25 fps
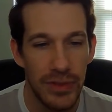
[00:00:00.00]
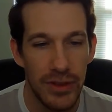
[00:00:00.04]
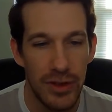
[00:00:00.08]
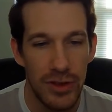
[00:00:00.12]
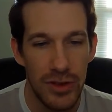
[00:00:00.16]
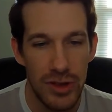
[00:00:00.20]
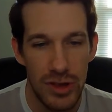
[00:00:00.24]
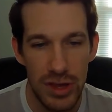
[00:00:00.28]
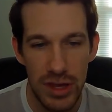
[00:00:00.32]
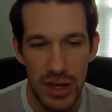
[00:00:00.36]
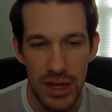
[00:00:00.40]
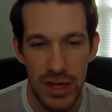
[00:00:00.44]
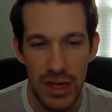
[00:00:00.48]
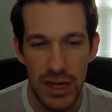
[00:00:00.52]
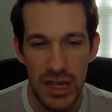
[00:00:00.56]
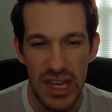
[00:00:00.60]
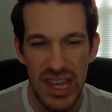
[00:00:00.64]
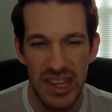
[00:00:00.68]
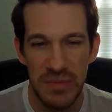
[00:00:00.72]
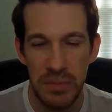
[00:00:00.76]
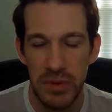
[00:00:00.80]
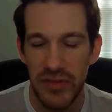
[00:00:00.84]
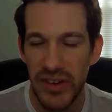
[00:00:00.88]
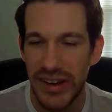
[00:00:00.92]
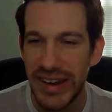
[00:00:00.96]
she
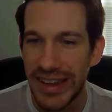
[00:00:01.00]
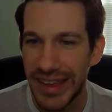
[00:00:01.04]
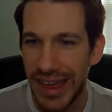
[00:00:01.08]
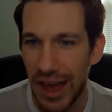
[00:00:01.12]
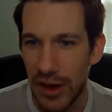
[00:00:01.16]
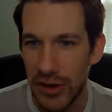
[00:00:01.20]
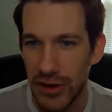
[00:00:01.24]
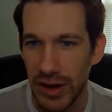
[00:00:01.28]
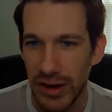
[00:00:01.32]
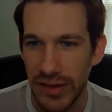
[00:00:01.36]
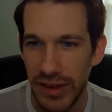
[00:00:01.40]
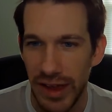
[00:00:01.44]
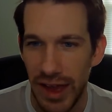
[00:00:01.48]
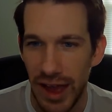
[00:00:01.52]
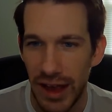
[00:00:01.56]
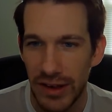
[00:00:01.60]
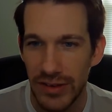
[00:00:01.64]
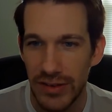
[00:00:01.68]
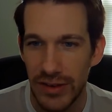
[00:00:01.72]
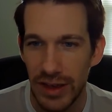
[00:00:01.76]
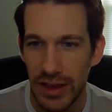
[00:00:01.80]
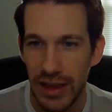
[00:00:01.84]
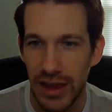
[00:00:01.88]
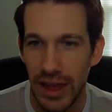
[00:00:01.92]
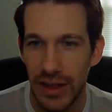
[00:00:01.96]
is preventing
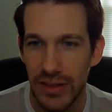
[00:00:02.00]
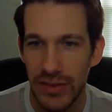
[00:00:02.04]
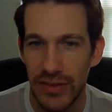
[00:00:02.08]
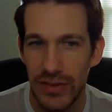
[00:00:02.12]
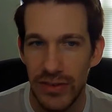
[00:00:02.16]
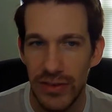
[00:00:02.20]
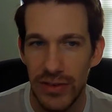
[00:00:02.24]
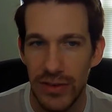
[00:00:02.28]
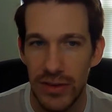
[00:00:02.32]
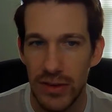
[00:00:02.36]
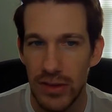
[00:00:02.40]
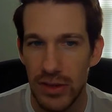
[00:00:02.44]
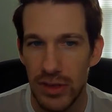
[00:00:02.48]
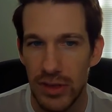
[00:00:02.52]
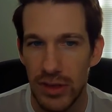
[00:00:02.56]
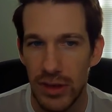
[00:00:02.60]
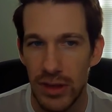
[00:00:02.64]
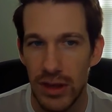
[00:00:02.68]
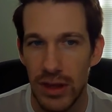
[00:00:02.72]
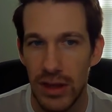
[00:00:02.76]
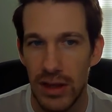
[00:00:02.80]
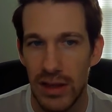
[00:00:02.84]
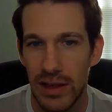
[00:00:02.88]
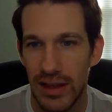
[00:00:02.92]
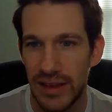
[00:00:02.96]
counterattacks against
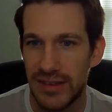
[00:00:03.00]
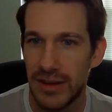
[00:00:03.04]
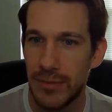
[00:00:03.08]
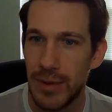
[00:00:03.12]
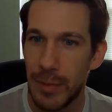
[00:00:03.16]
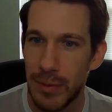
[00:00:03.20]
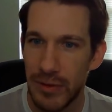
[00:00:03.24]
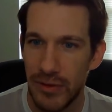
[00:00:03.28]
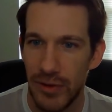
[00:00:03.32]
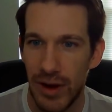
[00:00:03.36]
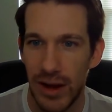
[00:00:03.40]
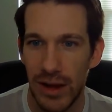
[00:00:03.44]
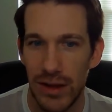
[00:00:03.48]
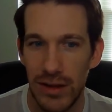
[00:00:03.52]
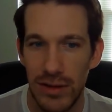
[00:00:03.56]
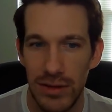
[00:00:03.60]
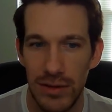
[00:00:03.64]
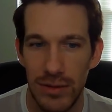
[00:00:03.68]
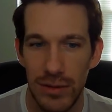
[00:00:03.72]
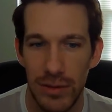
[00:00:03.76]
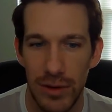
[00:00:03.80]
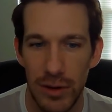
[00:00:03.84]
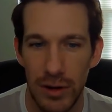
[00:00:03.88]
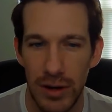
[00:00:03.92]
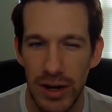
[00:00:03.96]
the classic weapon
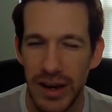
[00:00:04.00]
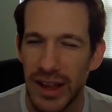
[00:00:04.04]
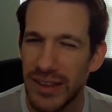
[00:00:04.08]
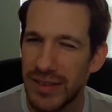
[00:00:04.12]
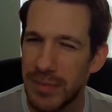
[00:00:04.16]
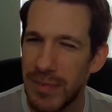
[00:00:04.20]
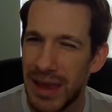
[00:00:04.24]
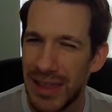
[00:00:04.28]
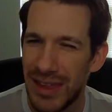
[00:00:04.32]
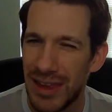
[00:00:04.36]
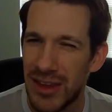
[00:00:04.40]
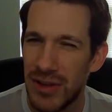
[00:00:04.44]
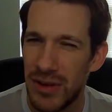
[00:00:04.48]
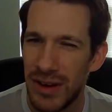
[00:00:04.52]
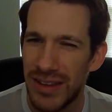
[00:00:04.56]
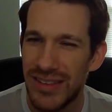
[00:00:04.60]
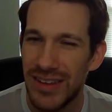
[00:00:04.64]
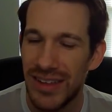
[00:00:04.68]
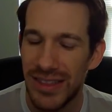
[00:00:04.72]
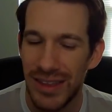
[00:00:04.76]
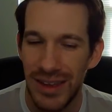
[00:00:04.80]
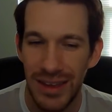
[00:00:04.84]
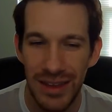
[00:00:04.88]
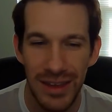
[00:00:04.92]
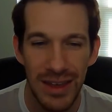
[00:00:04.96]
triangle, or against melee units,
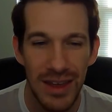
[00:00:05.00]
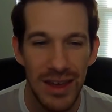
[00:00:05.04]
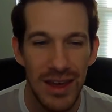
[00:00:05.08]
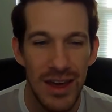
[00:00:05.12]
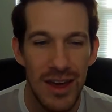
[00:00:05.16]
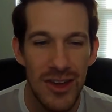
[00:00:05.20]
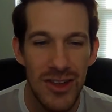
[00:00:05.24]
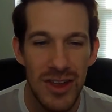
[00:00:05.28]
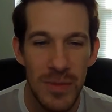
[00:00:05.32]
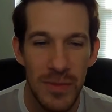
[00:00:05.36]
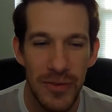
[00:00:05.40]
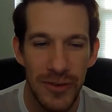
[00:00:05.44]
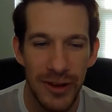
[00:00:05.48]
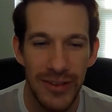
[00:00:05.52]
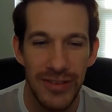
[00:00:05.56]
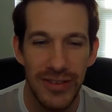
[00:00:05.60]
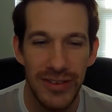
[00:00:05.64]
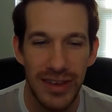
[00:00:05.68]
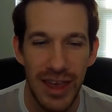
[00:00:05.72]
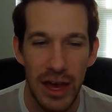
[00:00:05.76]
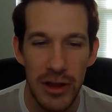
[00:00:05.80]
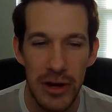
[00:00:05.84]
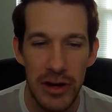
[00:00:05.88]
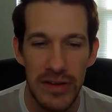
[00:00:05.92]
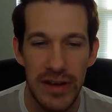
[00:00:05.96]
I think. She prevents
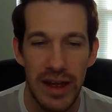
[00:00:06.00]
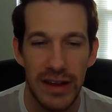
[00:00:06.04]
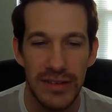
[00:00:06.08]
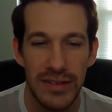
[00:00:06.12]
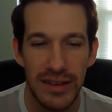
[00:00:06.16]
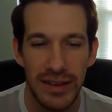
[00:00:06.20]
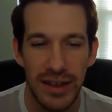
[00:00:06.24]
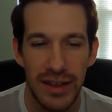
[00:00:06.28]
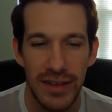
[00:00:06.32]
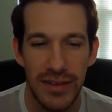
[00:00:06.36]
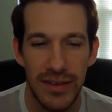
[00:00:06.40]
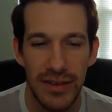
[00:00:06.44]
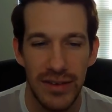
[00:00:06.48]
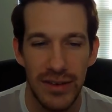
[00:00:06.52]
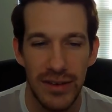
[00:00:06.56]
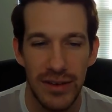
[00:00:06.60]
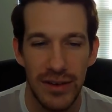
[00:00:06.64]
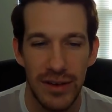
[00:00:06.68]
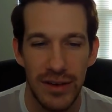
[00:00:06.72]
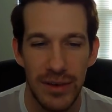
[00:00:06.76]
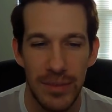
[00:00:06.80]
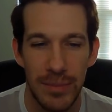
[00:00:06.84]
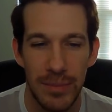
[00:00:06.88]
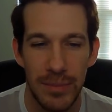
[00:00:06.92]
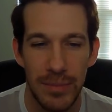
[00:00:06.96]
counterattacks
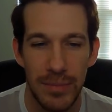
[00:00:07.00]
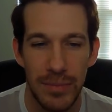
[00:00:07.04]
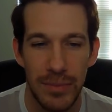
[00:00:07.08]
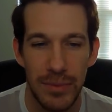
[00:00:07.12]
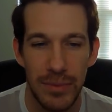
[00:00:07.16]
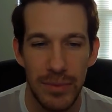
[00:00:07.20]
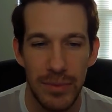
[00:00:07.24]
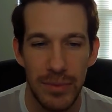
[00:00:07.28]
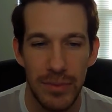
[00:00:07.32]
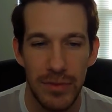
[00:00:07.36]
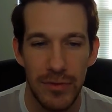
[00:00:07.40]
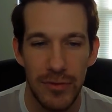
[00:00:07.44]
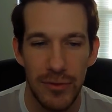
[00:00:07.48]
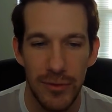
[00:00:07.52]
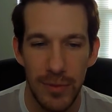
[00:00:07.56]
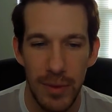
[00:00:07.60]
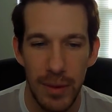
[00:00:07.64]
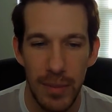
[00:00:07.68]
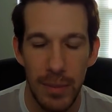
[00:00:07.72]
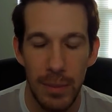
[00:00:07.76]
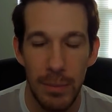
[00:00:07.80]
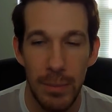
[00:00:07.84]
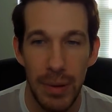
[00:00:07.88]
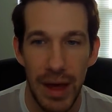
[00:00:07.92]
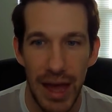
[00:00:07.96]

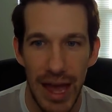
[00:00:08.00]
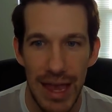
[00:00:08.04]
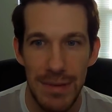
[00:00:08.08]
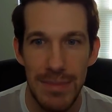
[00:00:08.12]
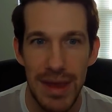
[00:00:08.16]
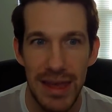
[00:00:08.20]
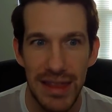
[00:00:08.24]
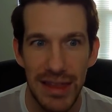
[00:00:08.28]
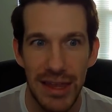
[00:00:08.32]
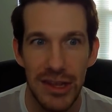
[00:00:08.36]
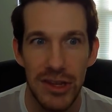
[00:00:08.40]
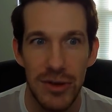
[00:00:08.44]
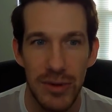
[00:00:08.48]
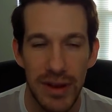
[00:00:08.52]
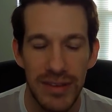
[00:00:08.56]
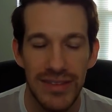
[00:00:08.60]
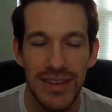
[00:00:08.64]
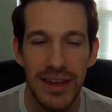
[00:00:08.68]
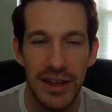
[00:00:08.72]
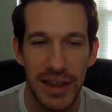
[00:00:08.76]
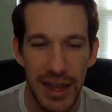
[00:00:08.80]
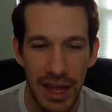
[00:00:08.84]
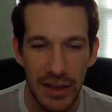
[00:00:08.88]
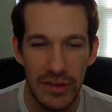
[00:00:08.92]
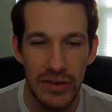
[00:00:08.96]
by melee units
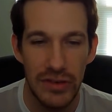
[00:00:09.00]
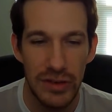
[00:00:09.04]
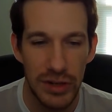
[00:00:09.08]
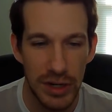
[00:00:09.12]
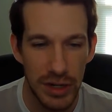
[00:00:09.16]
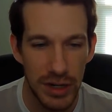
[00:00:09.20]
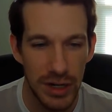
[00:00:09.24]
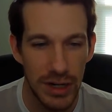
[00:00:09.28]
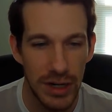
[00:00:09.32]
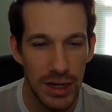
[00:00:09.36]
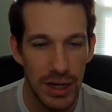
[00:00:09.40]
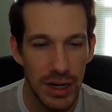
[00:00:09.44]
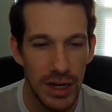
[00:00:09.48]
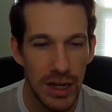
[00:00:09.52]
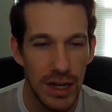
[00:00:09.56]
against her